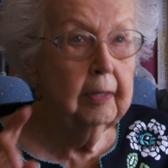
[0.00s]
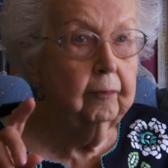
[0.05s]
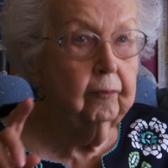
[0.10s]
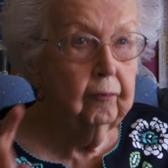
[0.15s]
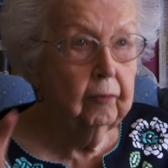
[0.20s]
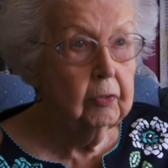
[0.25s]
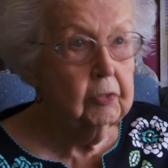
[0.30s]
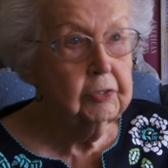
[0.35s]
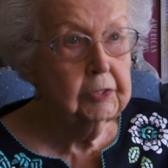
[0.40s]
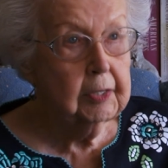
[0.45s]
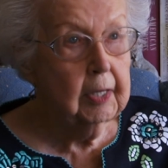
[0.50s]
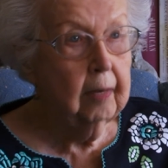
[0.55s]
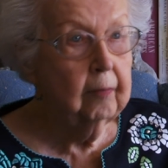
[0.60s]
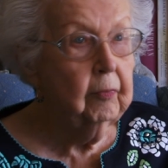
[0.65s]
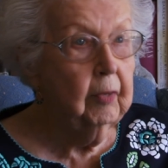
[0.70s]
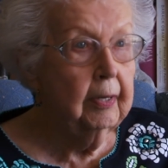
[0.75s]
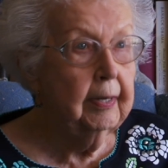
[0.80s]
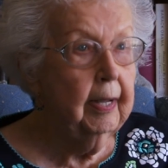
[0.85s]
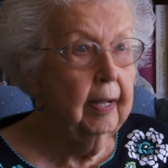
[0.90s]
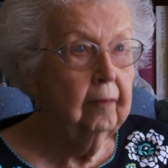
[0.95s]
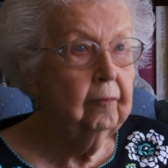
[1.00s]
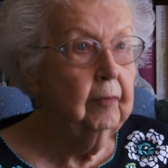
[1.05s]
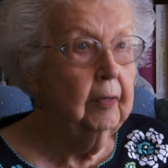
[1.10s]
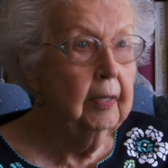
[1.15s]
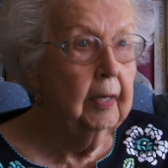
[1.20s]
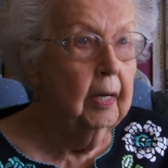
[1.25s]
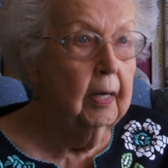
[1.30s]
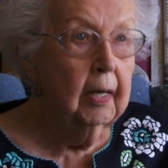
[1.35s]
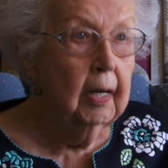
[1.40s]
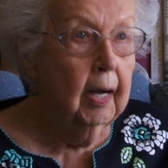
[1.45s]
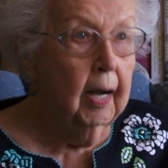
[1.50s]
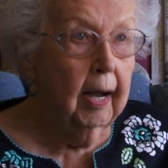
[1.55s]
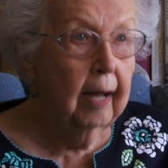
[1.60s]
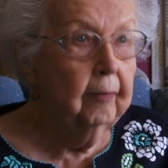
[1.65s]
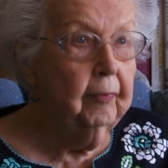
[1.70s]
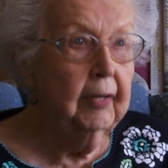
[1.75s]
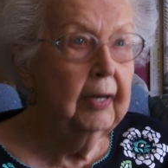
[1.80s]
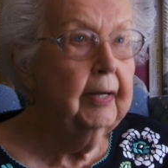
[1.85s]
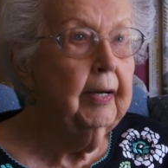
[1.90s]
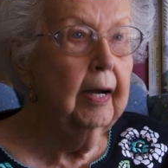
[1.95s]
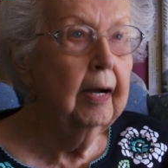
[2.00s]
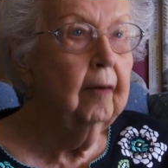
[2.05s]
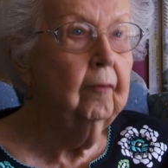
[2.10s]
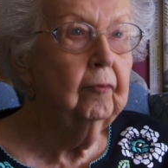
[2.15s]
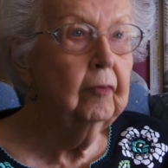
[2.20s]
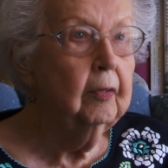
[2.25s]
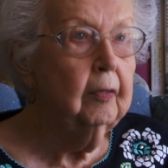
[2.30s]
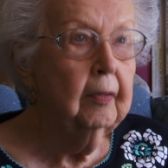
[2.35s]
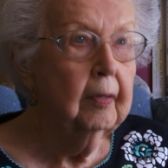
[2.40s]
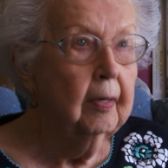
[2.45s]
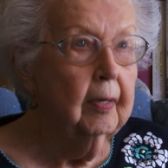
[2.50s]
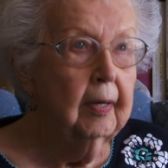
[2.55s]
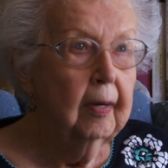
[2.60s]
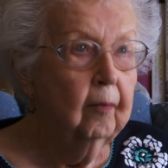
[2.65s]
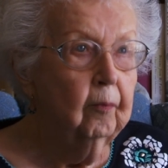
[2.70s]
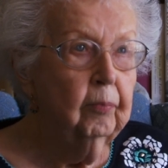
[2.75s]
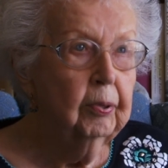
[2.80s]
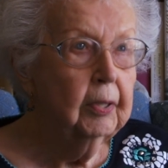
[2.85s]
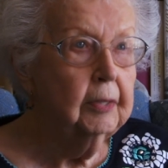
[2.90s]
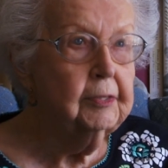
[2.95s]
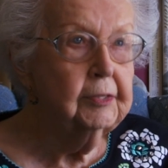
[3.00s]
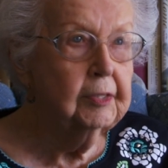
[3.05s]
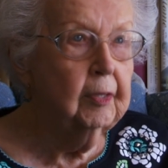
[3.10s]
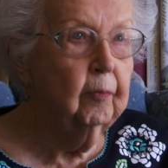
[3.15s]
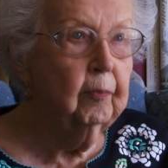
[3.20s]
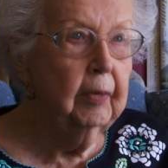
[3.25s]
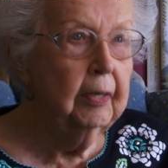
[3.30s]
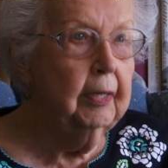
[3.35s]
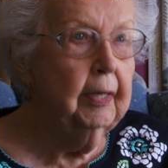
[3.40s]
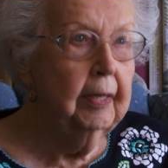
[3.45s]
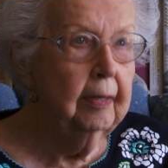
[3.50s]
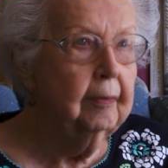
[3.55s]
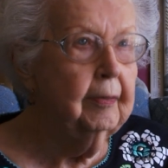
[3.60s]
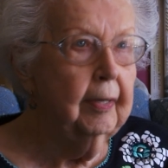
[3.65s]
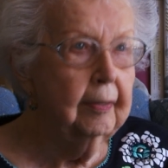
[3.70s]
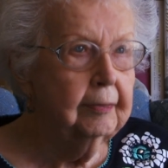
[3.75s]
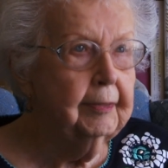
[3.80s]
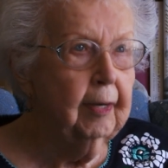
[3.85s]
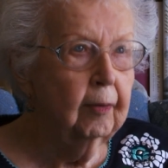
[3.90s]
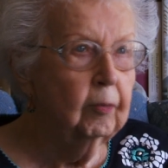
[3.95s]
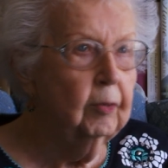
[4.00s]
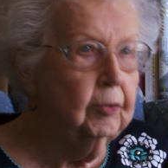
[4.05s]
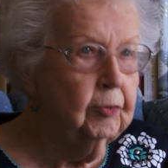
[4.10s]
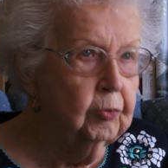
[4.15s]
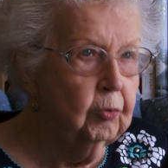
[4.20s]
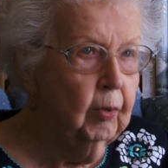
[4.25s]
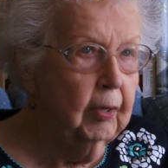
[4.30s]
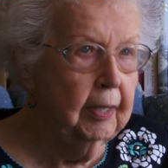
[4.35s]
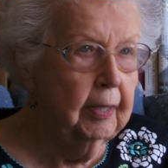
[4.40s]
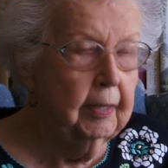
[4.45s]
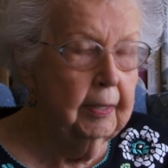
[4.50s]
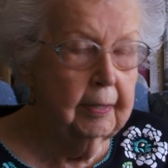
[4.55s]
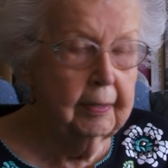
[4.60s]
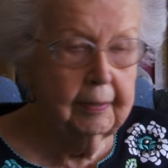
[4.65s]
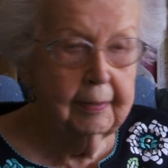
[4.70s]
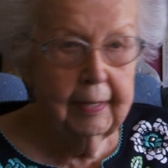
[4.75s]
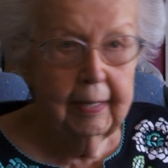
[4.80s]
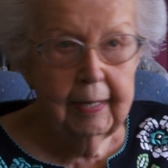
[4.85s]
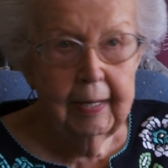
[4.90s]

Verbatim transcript: the first time the Navy, I think, ever put somebody in that they were trained in,